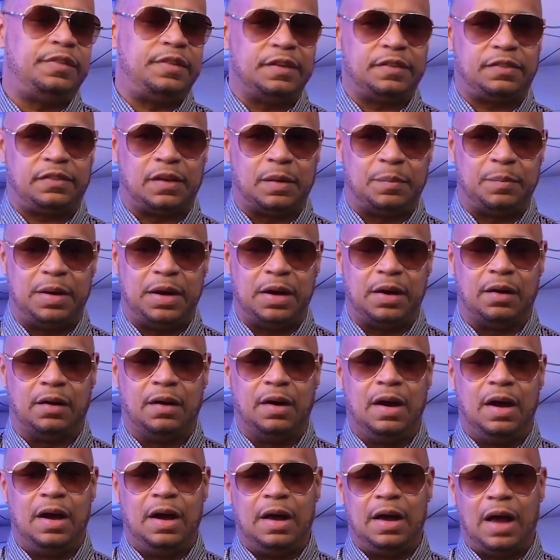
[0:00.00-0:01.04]
system
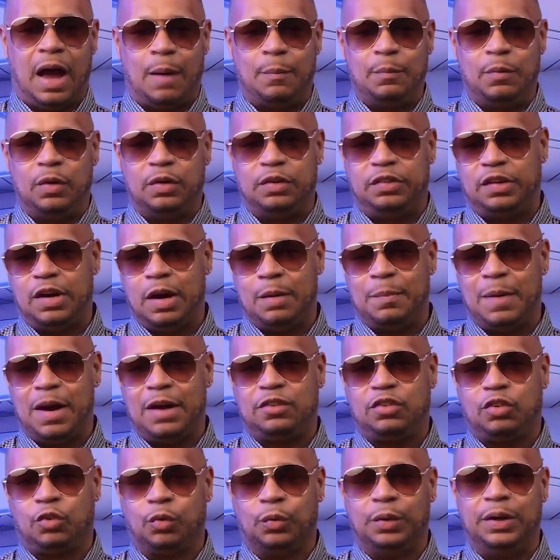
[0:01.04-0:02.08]
here. I'm gonna share
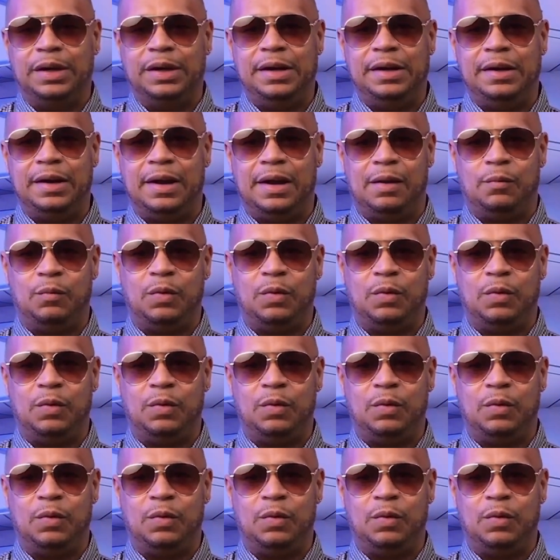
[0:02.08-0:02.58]
my screen